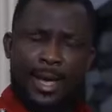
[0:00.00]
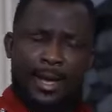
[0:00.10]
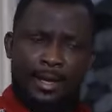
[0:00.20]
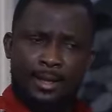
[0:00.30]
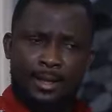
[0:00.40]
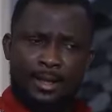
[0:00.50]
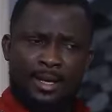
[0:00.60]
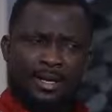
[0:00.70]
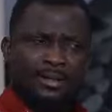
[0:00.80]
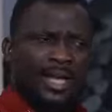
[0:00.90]

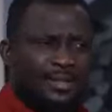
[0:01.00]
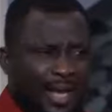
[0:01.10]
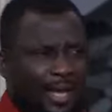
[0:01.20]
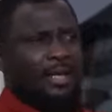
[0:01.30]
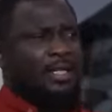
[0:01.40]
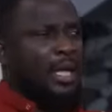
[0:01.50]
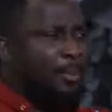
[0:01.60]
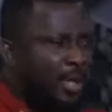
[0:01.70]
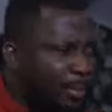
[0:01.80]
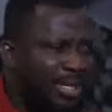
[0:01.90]
They say they
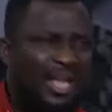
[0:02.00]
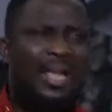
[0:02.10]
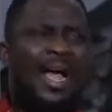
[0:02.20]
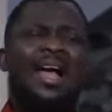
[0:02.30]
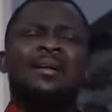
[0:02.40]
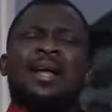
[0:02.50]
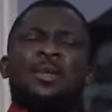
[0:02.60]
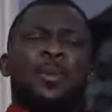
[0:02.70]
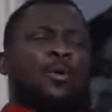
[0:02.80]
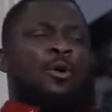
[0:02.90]
broke the bottle. How
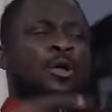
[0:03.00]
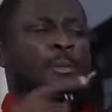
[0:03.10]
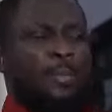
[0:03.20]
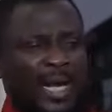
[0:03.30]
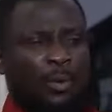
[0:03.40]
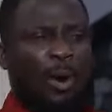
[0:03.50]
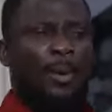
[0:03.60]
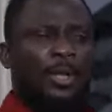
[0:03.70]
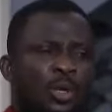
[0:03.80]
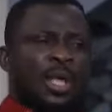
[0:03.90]
can you people break
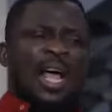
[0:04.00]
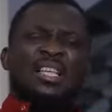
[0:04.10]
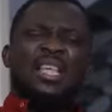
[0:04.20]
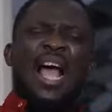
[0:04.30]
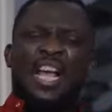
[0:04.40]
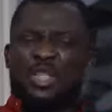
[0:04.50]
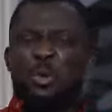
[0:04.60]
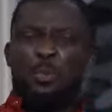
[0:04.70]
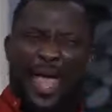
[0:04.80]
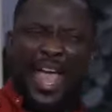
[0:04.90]
one bottle and say I should